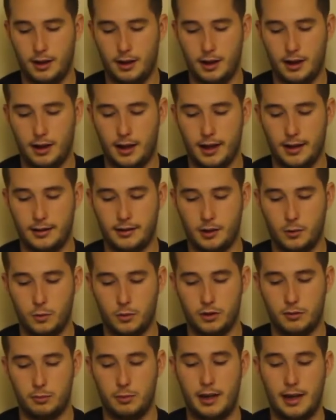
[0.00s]
in case I
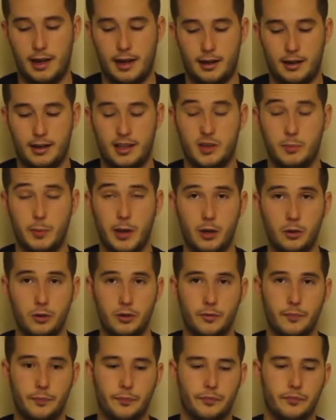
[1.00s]
want to play any
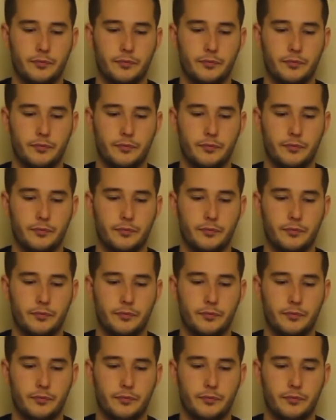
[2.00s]
spells.